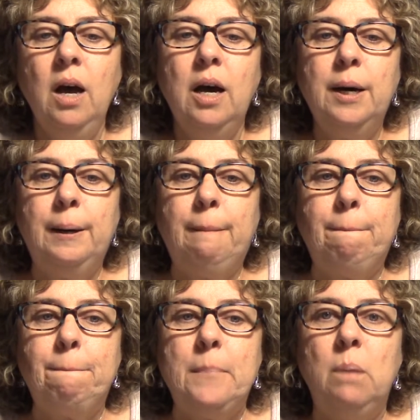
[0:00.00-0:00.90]

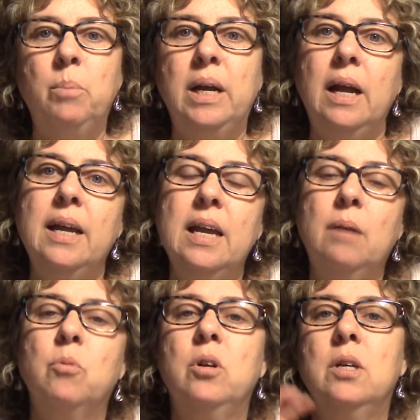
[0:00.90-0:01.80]
but I
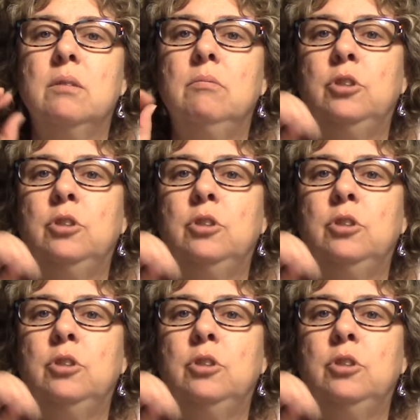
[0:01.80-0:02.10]
am going to